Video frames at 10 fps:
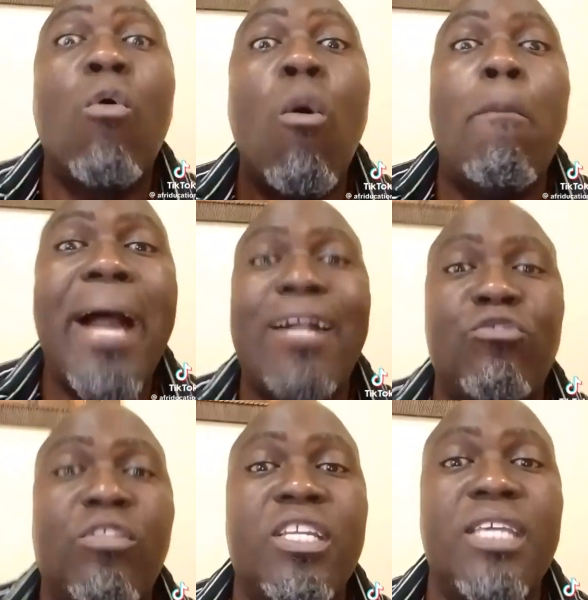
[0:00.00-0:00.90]
go back
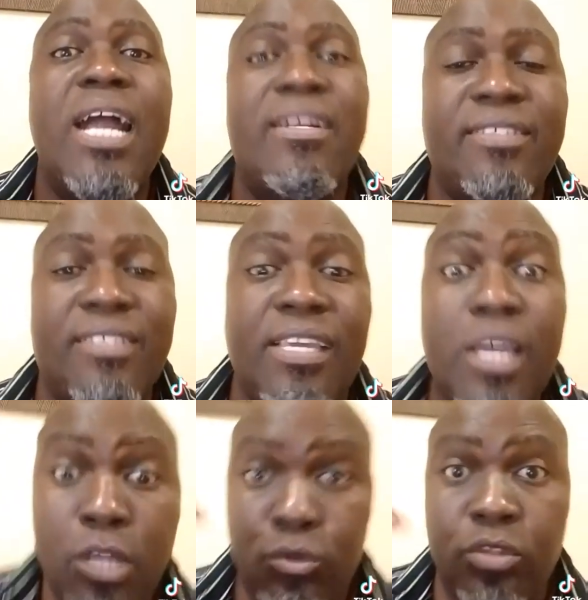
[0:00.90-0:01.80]
to the DRC
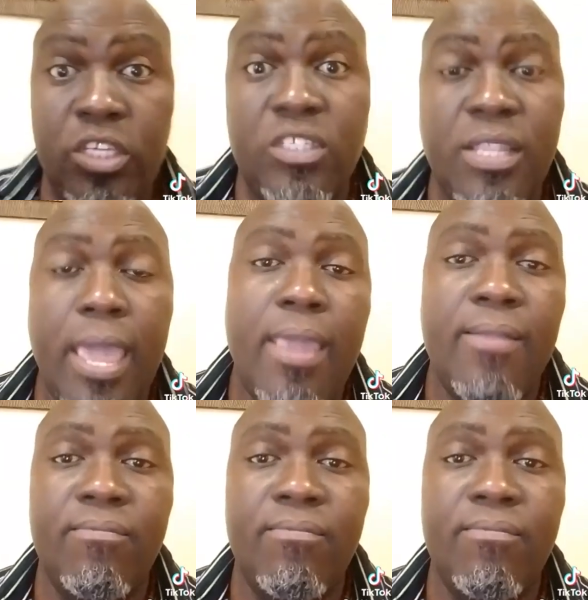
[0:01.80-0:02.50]
to this day.